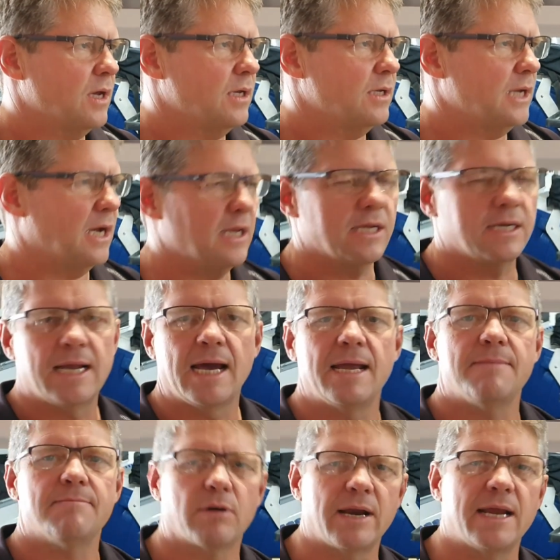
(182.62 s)
you know, your name
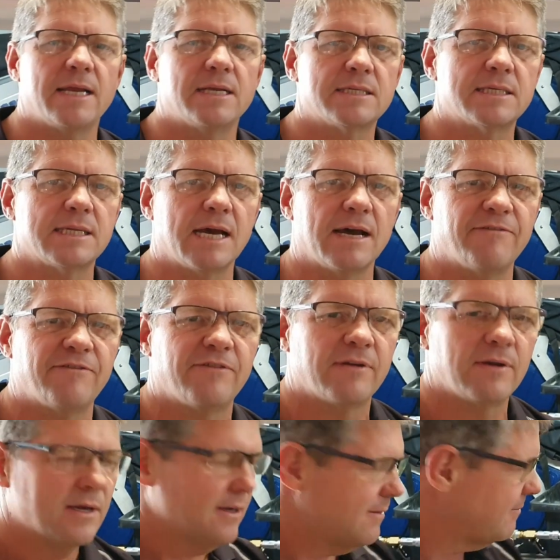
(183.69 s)
brand stuff,
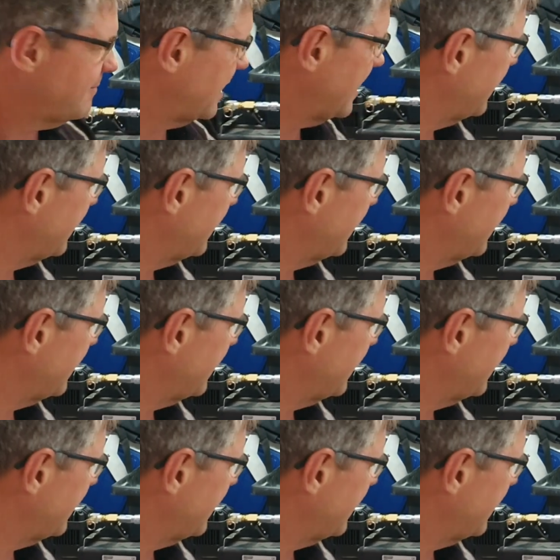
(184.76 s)
but